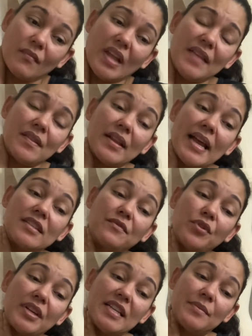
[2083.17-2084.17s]
In the last
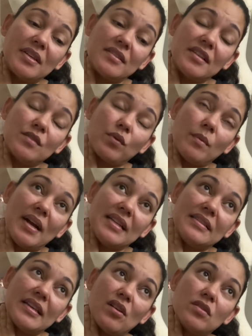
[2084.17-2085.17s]
four days, because these were my
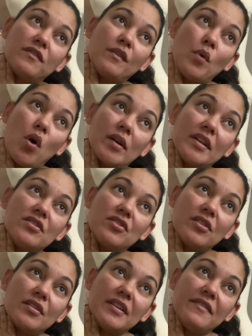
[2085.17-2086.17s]
sales from August
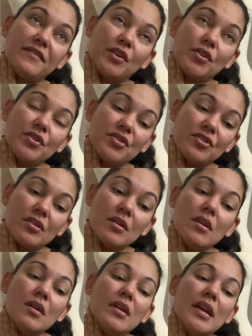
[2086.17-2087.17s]
31st,
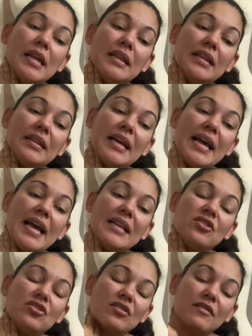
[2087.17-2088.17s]
in the
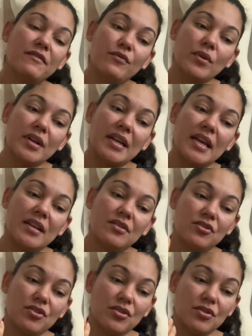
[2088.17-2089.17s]
last four
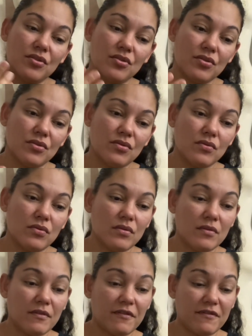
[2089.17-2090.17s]
days, two,
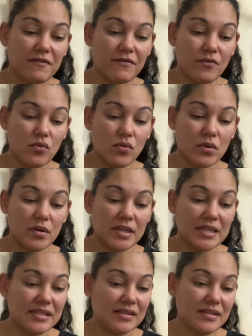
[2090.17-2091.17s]

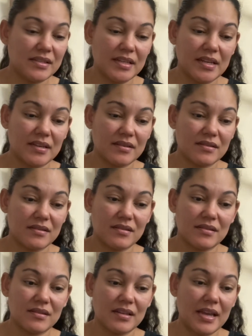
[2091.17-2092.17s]
four,
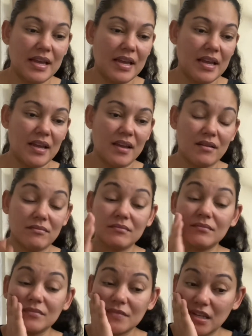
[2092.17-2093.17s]
six, eight
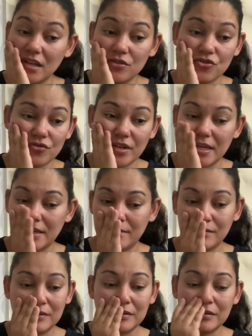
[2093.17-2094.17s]
hundred.
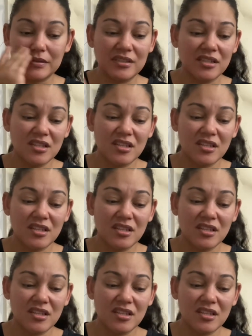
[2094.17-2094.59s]
Uh,